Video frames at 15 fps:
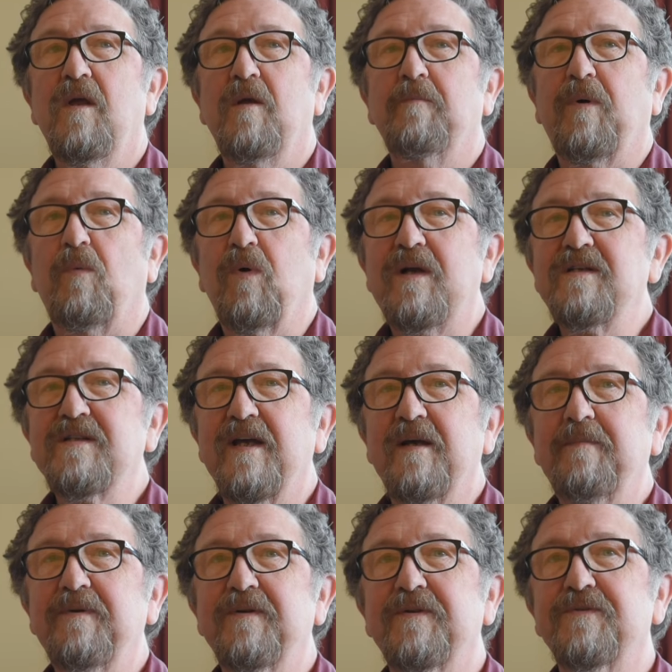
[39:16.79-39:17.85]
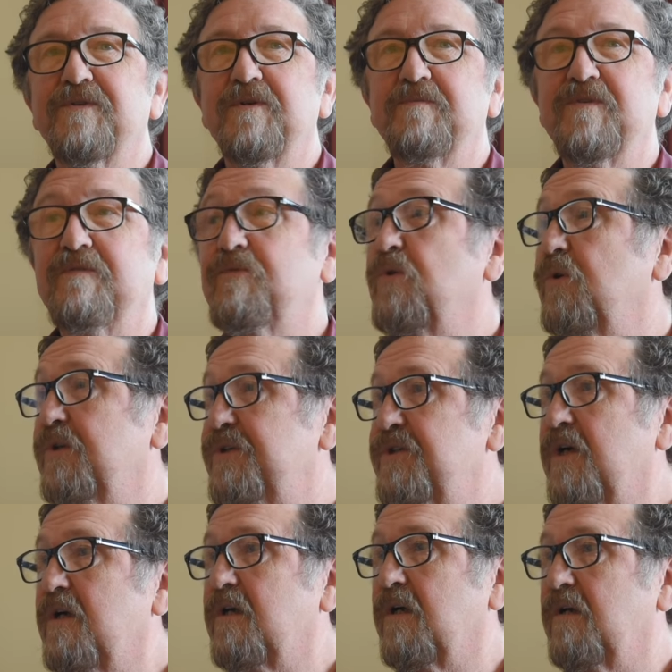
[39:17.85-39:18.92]
But what has happened in terms of
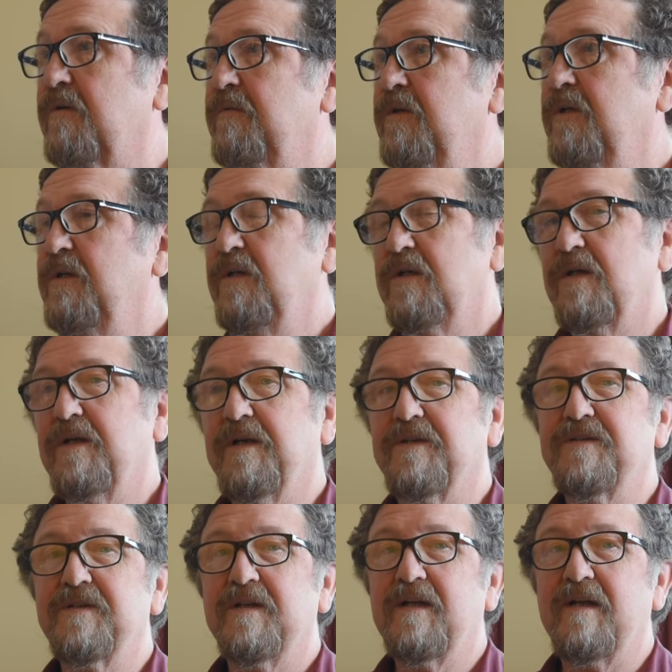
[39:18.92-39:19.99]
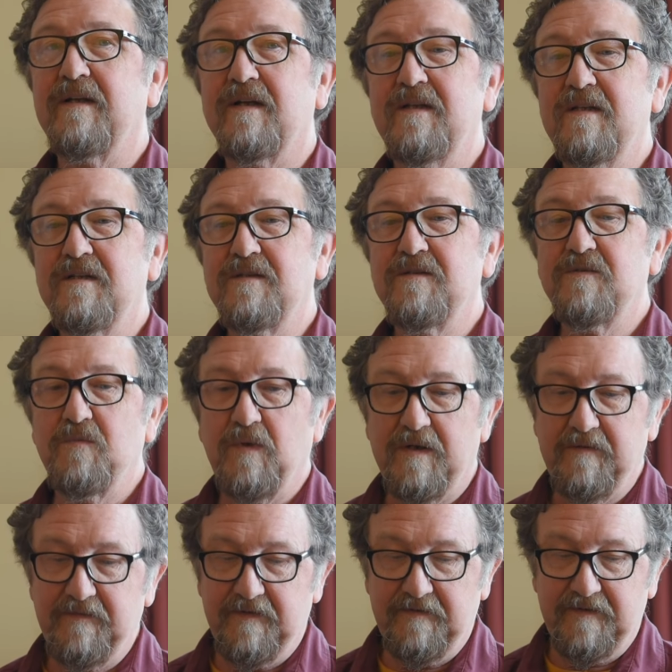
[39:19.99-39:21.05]
Yogācāra is, and this is one
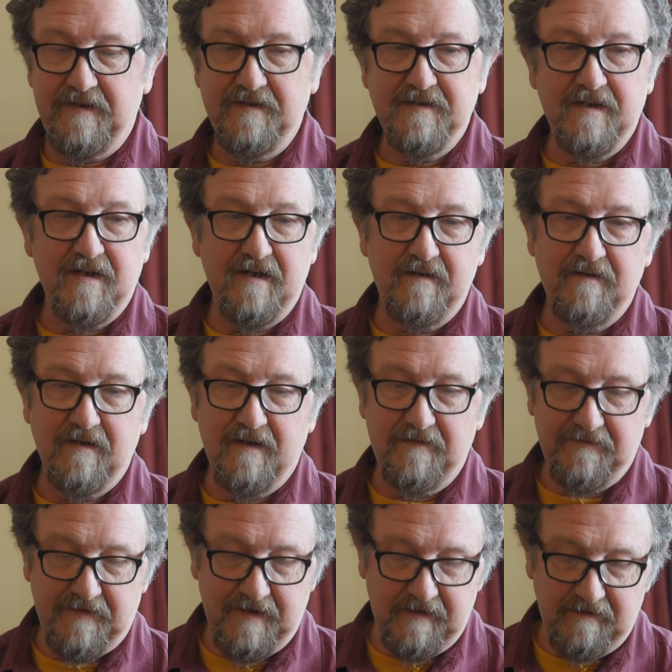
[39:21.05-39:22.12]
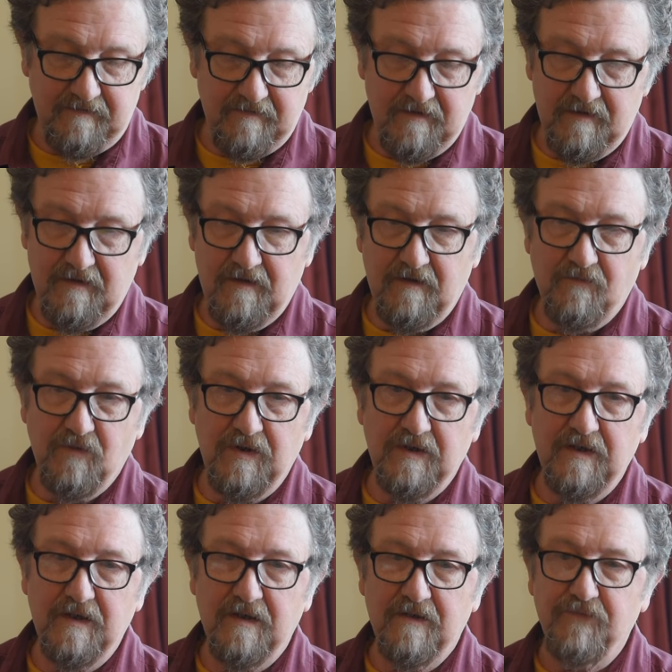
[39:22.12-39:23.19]
of the things that I find
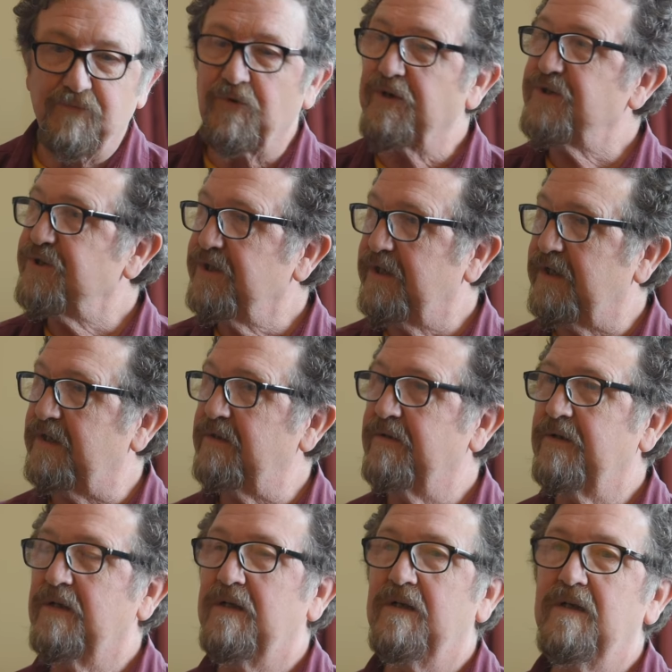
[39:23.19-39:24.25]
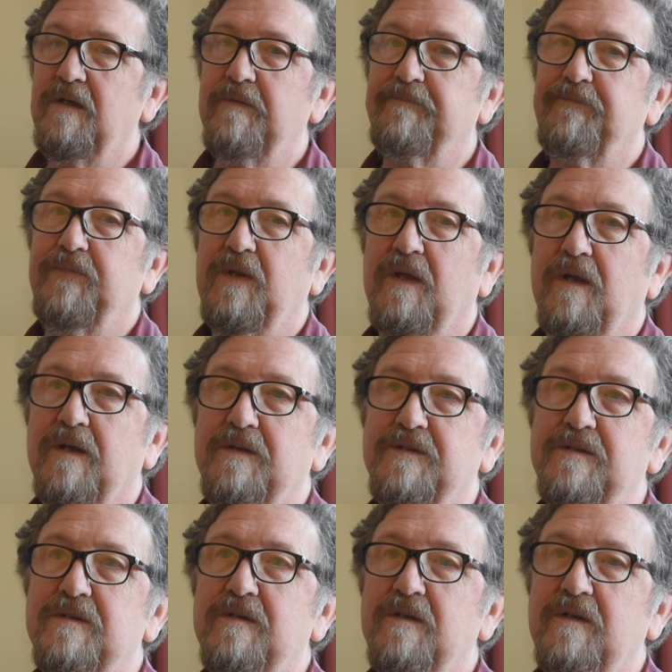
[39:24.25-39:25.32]
really unfortunate,
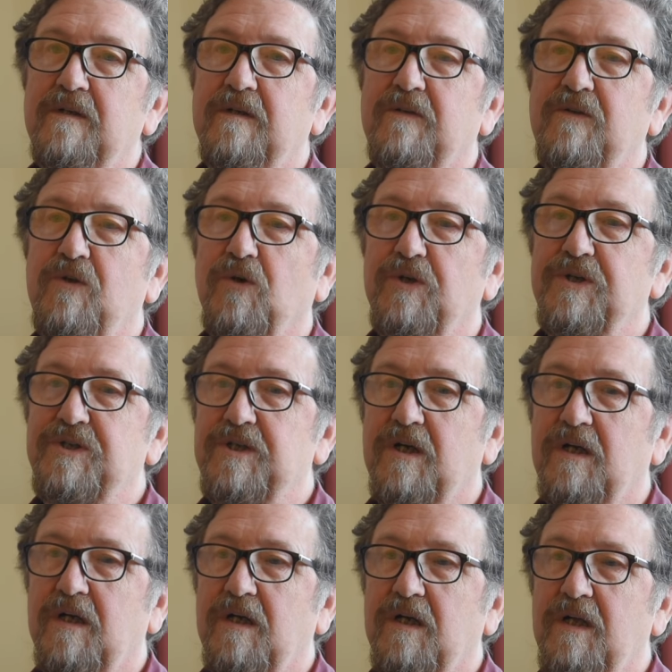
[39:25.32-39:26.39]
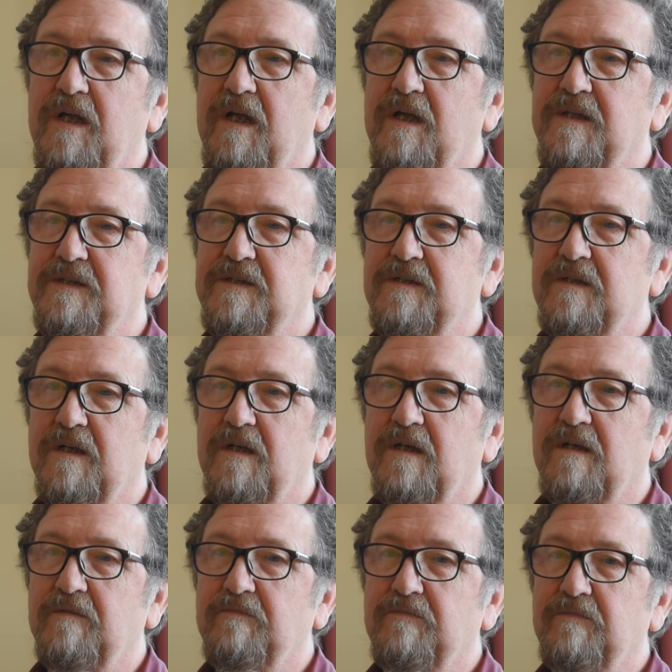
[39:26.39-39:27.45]
is Yogācāra has
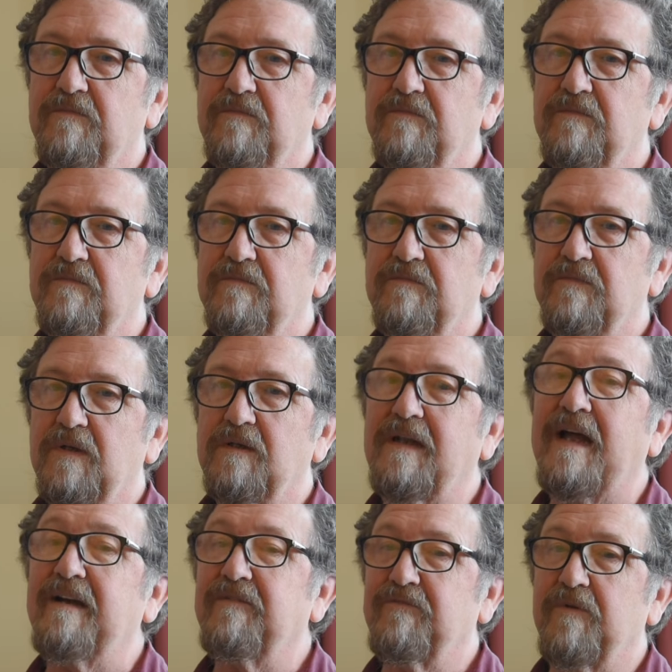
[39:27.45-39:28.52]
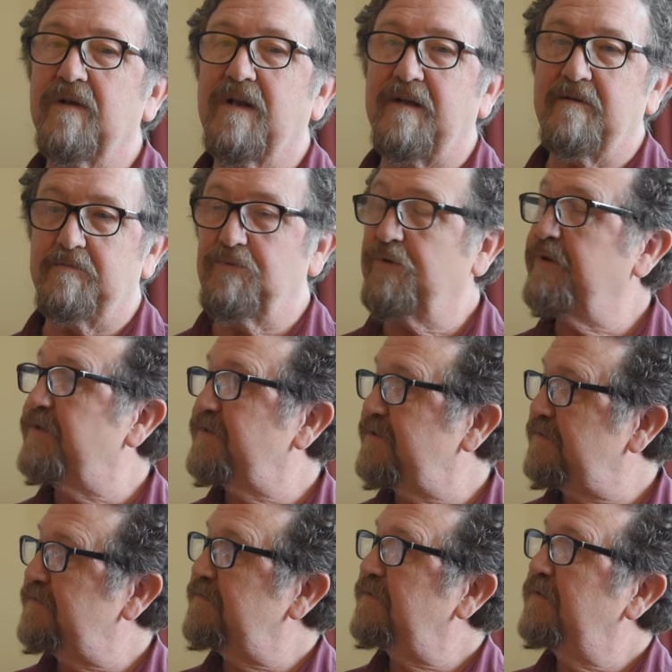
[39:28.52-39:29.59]
a lot of
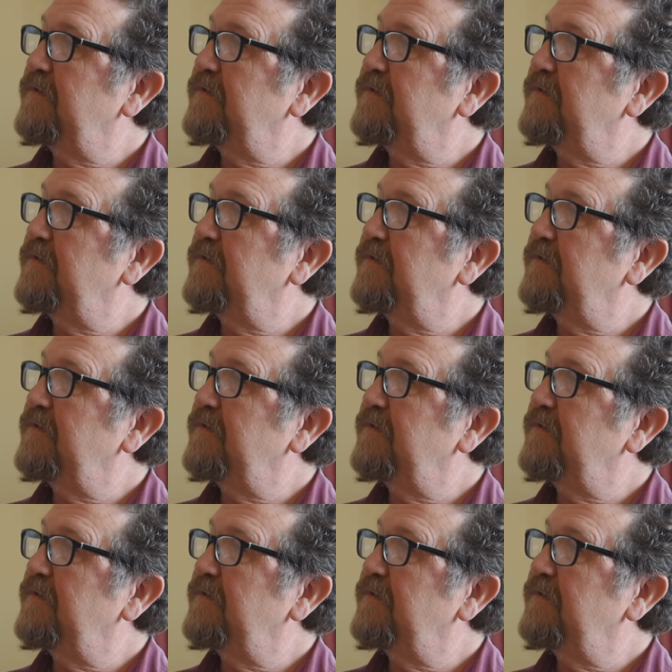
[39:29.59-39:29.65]
Buddhism,